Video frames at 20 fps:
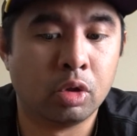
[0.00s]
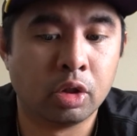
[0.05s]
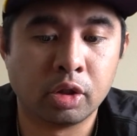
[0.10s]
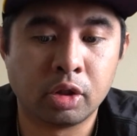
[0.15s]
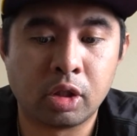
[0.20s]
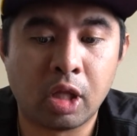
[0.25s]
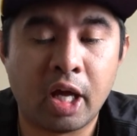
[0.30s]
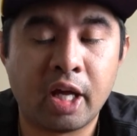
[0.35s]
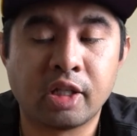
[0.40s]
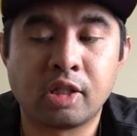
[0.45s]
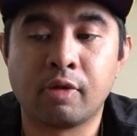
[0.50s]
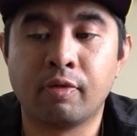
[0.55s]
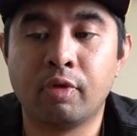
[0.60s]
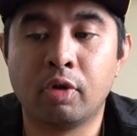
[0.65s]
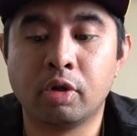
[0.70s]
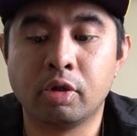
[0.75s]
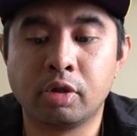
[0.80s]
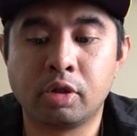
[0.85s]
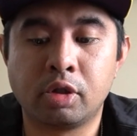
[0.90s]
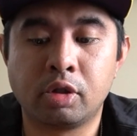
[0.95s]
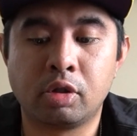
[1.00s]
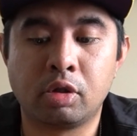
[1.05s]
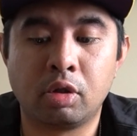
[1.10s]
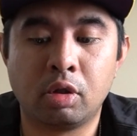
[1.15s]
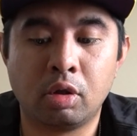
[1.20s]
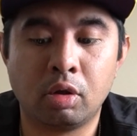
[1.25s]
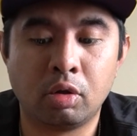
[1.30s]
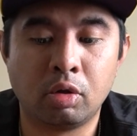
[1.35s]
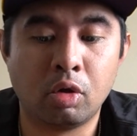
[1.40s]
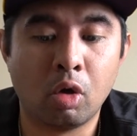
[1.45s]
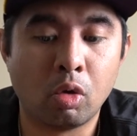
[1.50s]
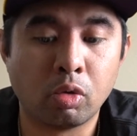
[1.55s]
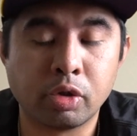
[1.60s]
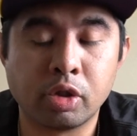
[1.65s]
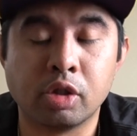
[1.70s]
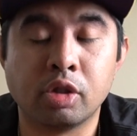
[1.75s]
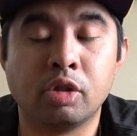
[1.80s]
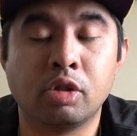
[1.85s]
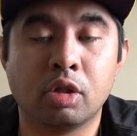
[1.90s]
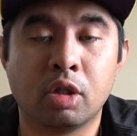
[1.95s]
is Last of Us, Ghost
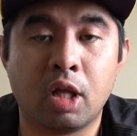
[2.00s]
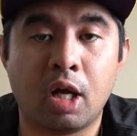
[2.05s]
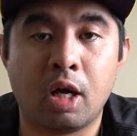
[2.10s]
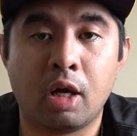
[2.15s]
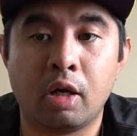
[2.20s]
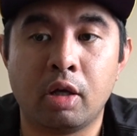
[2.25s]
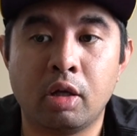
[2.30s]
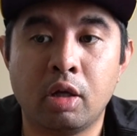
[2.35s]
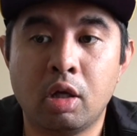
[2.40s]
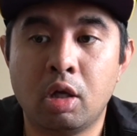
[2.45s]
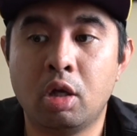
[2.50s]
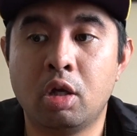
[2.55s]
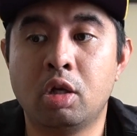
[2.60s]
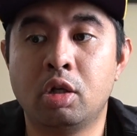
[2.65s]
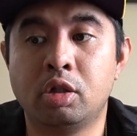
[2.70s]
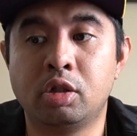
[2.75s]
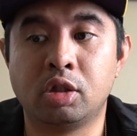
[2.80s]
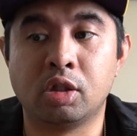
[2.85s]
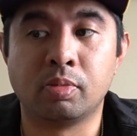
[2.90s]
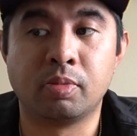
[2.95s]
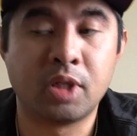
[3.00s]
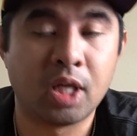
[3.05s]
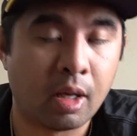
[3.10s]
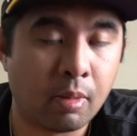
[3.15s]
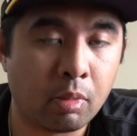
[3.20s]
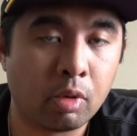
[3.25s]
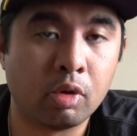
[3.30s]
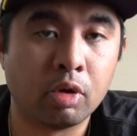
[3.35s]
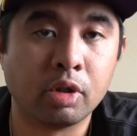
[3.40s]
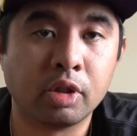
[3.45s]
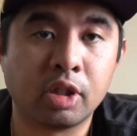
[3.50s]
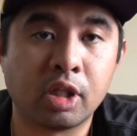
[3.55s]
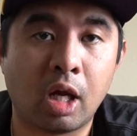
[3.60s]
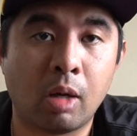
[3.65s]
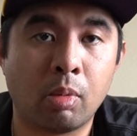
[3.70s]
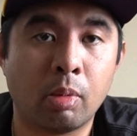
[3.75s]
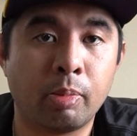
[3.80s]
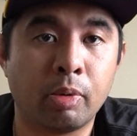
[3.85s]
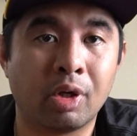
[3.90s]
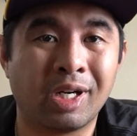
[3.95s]
is July. September is
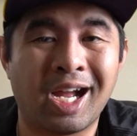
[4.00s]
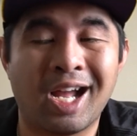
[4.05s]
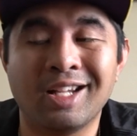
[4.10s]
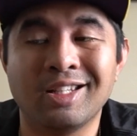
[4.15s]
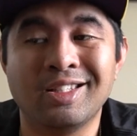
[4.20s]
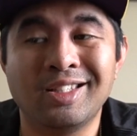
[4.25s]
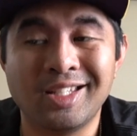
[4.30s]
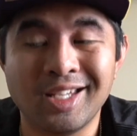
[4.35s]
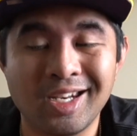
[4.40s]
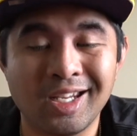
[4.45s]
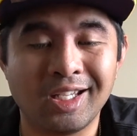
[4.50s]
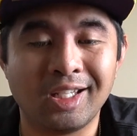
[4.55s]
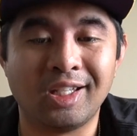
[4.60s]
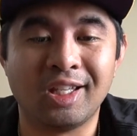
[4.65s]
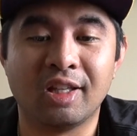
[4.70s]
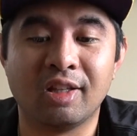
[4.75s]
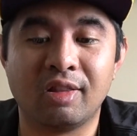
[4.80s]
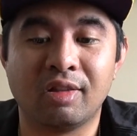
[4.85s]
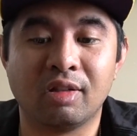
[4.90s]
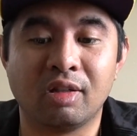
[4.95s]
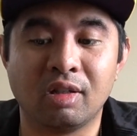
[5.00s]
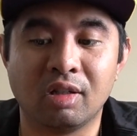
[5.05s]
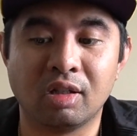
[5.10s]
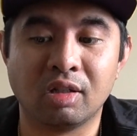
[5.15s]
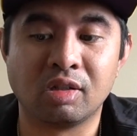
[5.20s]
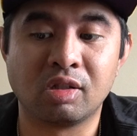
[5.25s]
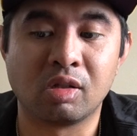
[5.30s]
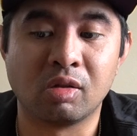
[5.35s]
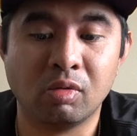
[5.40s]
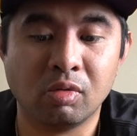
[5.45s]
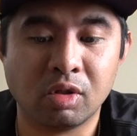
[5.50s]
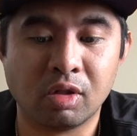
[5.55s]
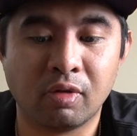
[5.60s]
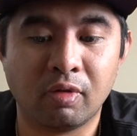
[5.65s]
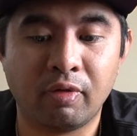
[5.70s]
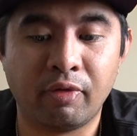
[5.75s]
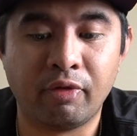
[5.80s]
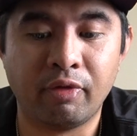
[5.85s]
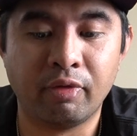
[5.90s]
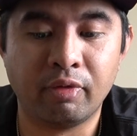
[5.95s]
Cyberpunk. I didn't get the
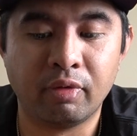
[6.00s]
exclusive